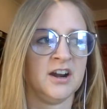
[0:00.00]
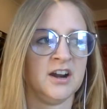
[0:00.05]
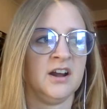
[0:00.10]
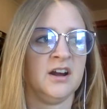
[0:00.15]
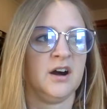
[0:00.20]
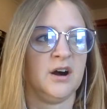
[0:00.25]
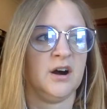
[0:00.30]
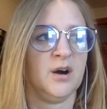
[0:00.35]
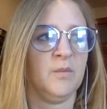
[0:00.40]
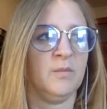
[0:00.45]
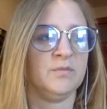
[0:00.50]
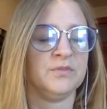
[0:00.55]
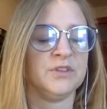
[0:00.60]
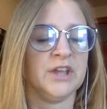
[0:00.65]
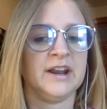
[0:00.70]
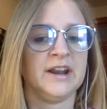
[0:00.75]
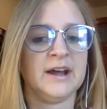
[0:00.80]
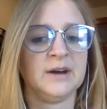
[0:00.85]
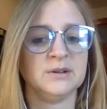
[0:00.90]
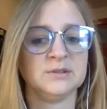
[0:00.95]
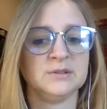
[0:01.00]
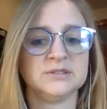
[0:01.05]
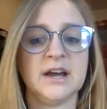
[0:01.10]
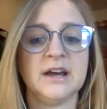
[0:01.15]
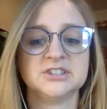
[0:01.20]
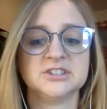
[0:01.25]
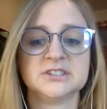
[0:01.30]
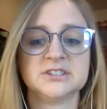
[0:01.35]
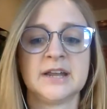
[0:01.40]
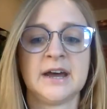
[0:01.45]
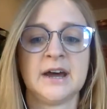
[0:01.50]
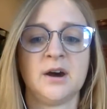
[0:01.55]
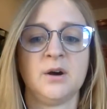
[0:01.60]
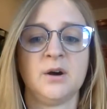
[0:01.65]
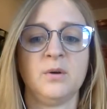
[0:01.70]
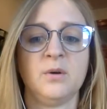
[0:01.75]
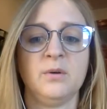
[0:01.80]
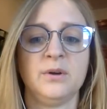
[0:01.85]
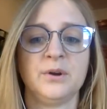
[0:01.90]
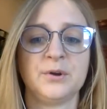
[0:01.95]
and just
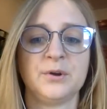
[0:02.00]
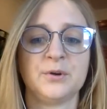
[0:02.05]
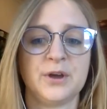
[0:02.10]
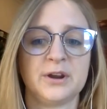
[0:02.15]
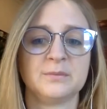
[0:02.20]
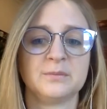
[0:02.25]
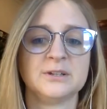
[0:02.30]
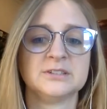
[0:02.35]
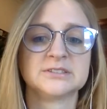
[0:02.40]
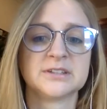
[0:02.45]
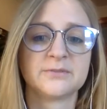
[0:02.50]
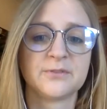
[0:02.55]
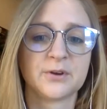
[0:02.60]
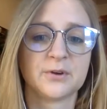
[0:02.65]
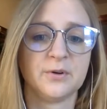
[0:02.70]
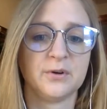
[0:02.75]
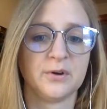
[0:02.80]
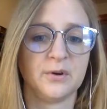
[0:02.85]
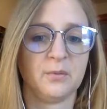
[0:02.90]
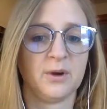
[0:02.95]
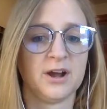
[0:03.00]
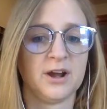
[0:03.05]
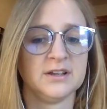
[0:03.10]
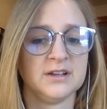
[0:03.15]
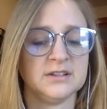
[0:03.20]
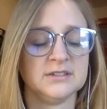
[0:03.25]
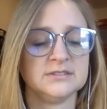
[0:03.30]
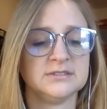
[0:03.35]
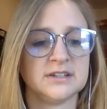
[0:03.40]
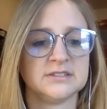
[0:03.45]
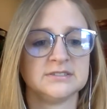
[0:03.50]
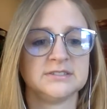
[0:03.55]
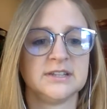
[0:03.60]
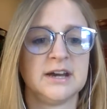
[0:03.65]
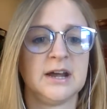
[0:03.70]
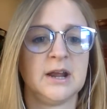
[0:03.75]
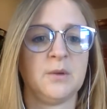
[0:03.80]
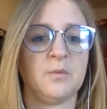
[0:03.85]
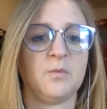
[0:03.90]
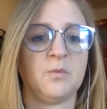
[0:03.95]
how incredibly difficult it was at a
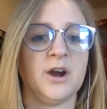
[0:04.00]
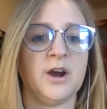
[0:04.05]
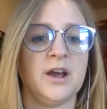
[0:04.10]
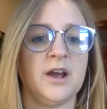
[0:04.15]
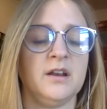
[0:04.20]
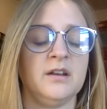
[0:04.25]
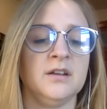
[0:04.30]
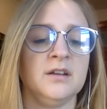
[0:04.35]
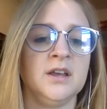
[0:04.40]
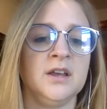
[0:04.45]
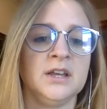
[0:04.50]
time when